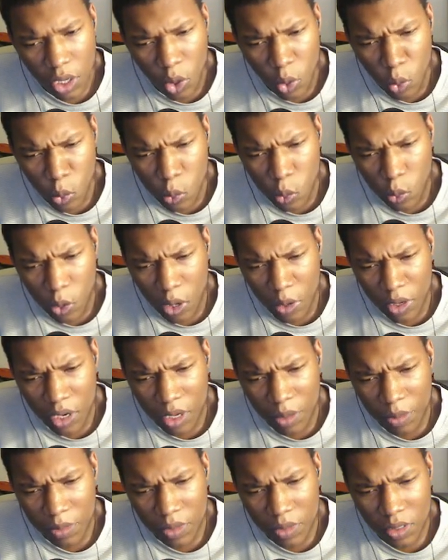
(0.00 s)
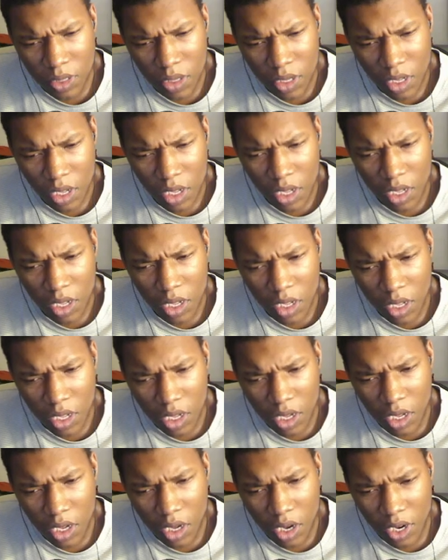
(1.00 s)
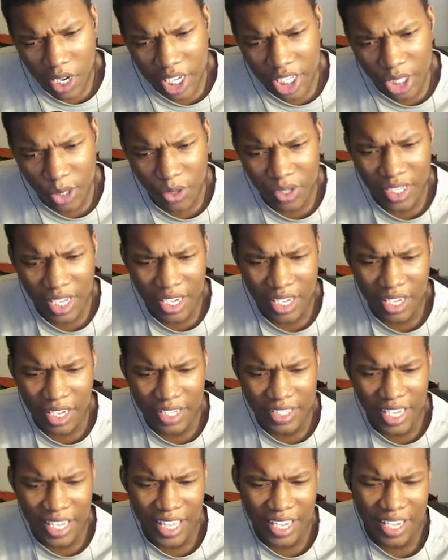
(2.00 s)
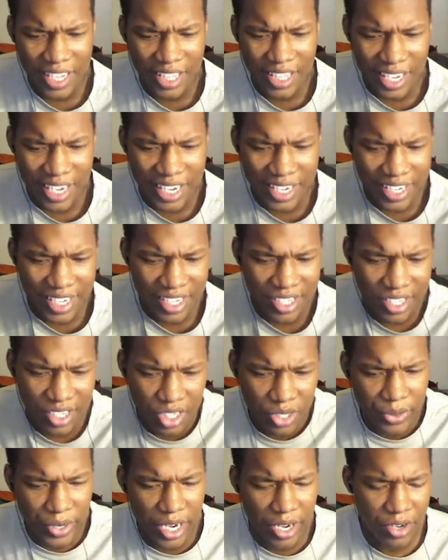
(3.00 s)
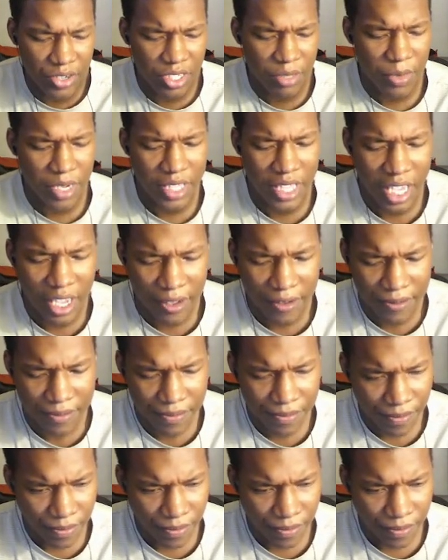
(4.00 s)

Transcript: Oh, hold up. Okay, so it's like is that like a distance creator or something like that?